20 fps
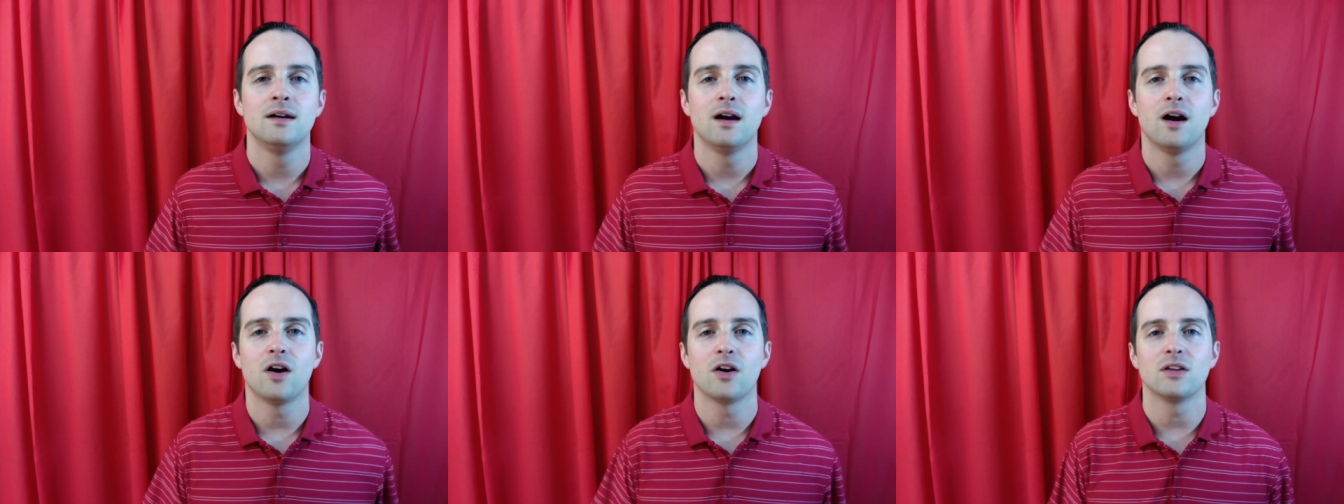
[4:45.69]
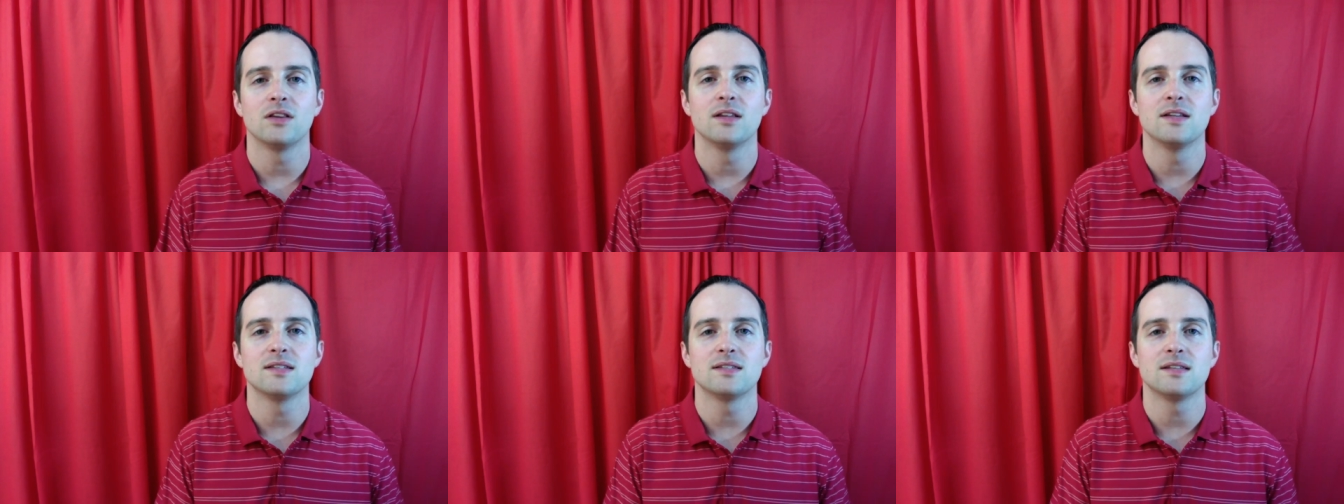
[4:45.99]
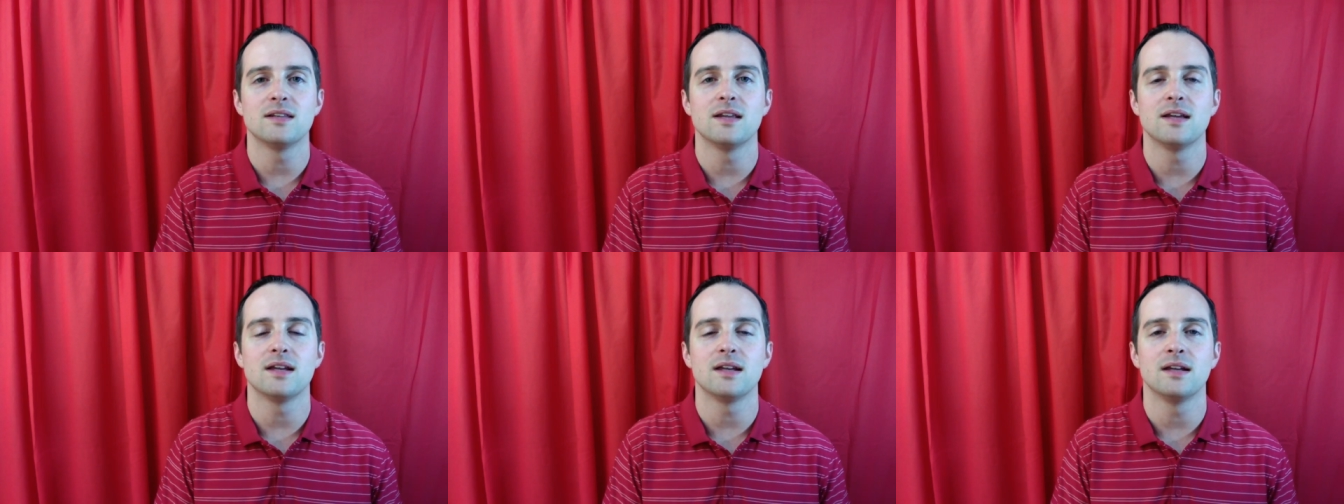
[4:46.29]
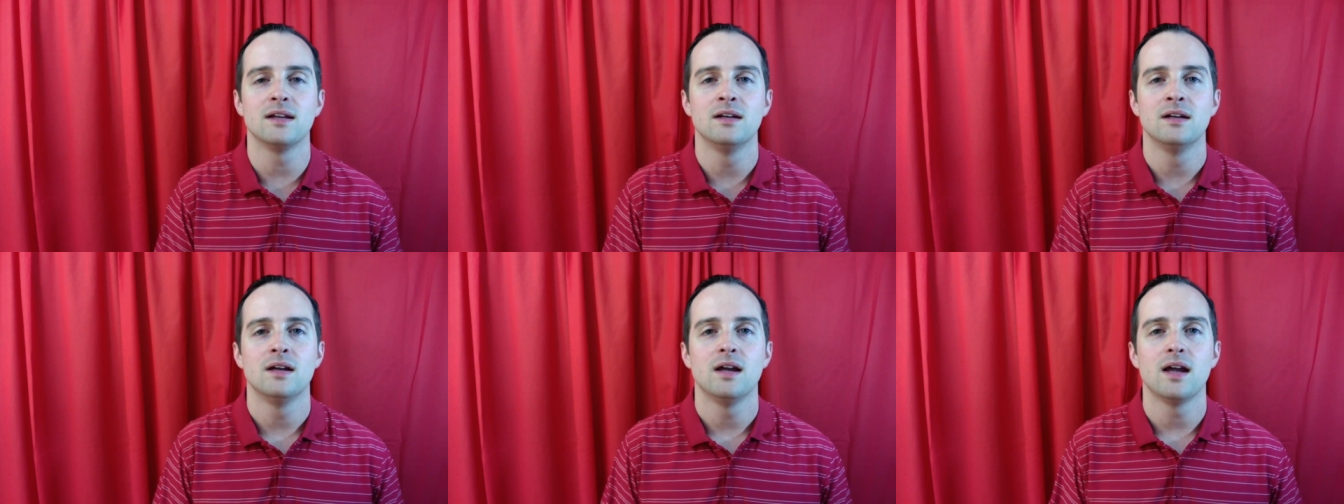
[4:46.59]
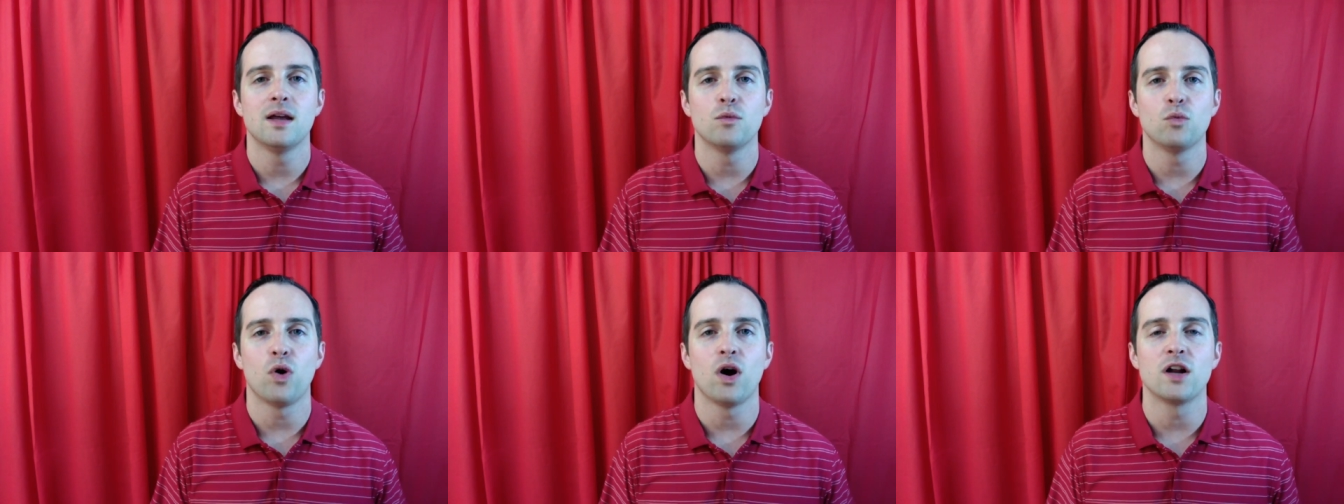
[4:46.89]
are listening
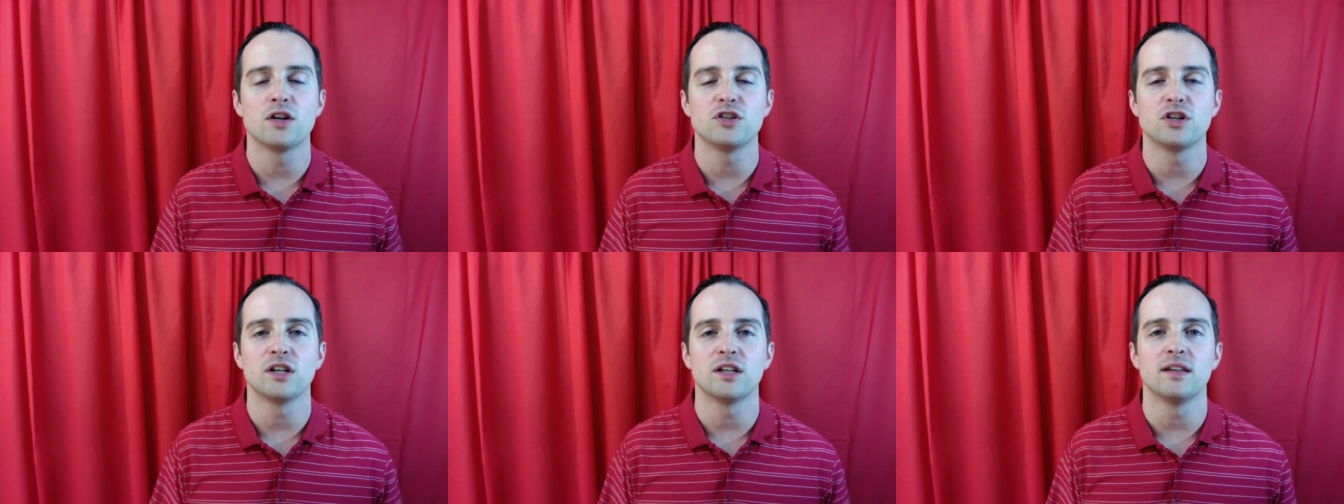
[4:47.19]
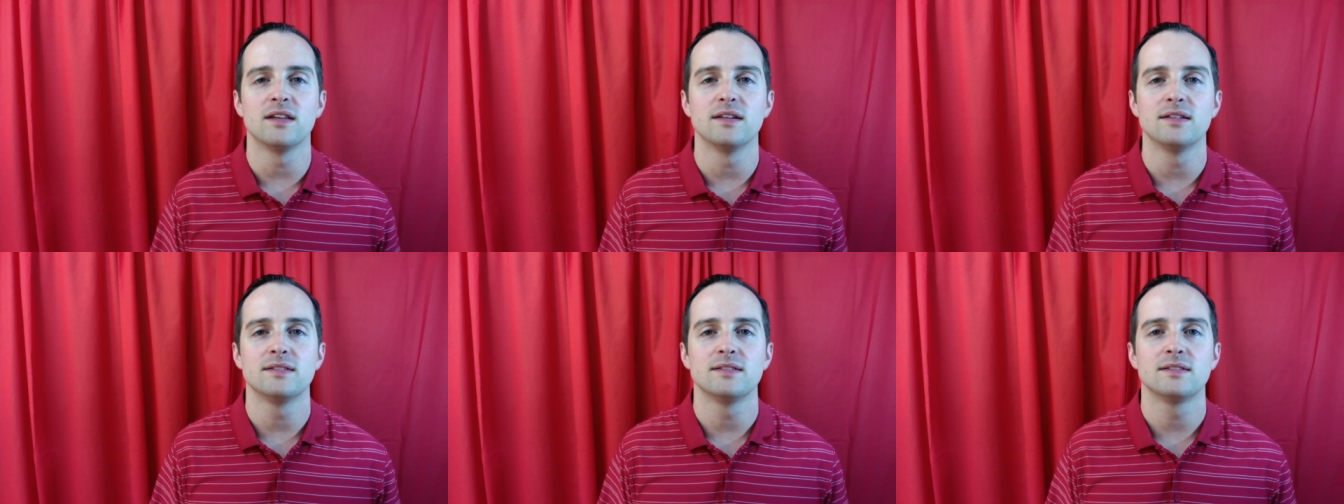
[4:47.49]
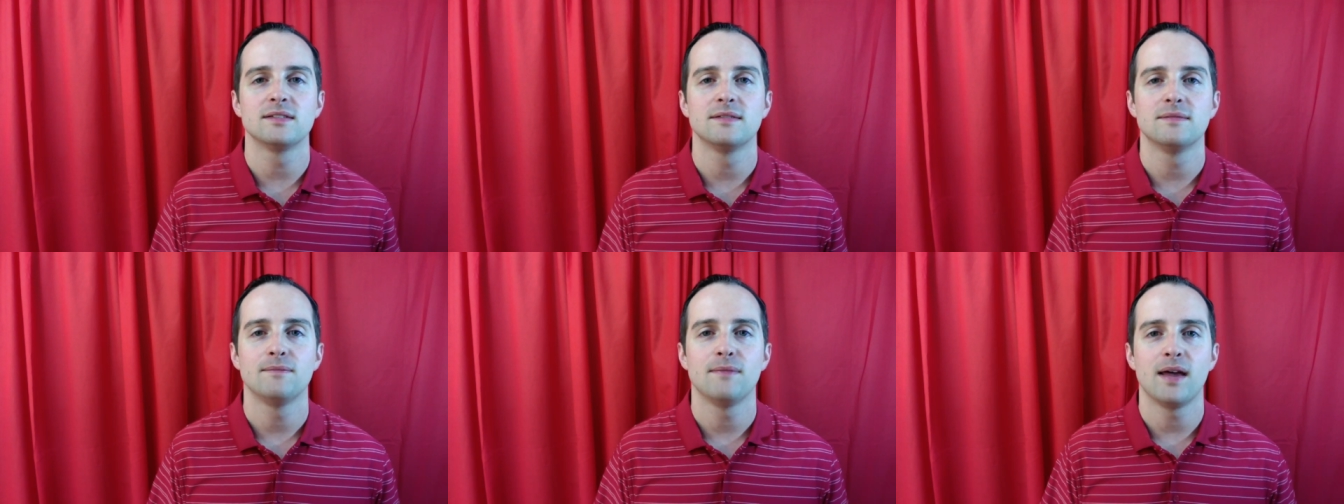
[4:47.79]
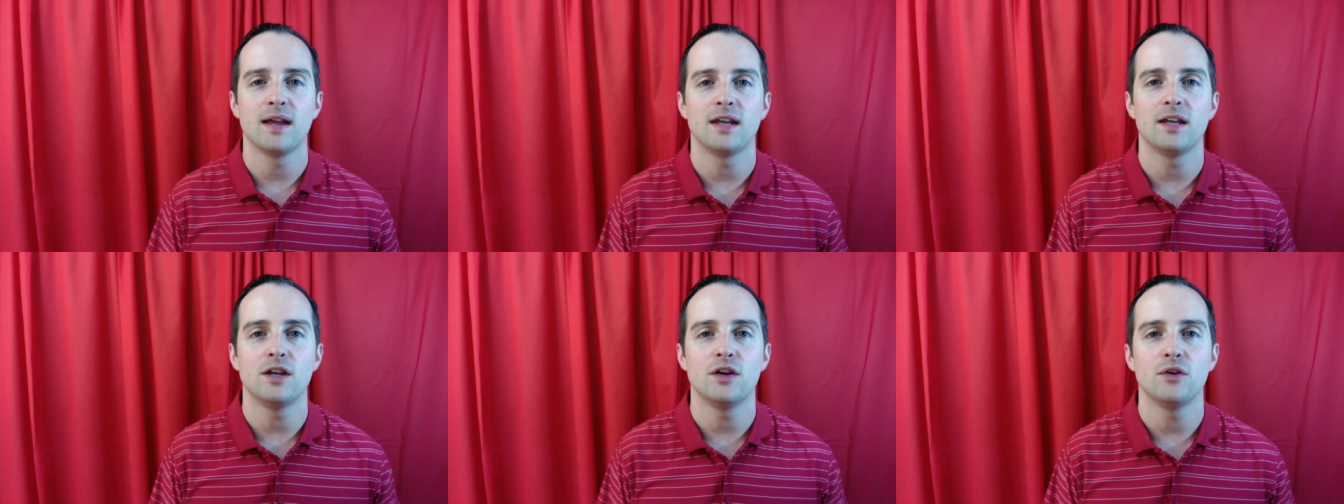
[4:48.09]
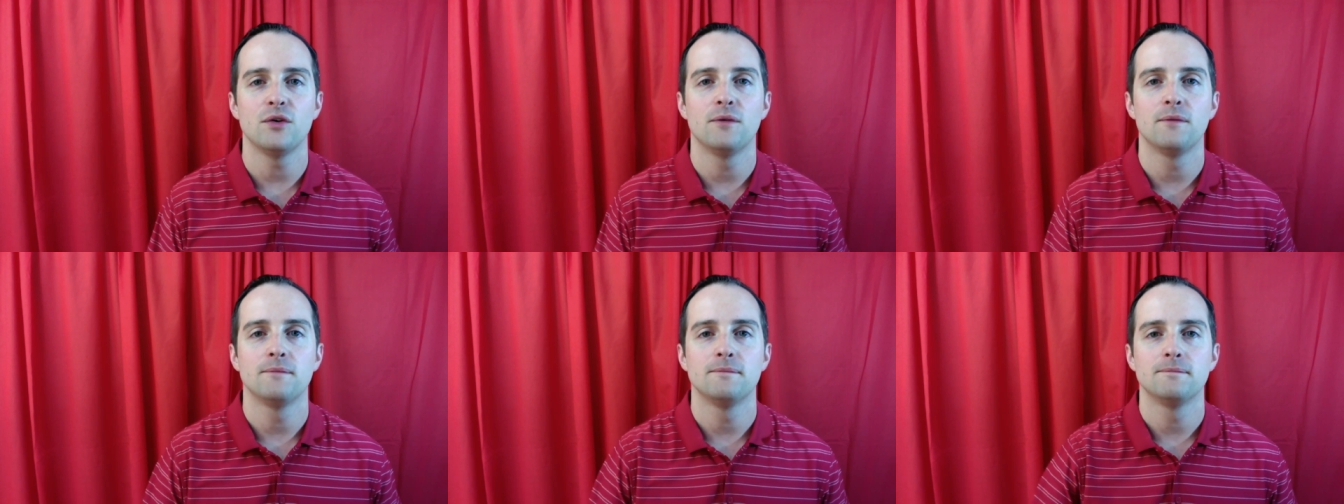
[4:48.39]
and watching this. Thank you.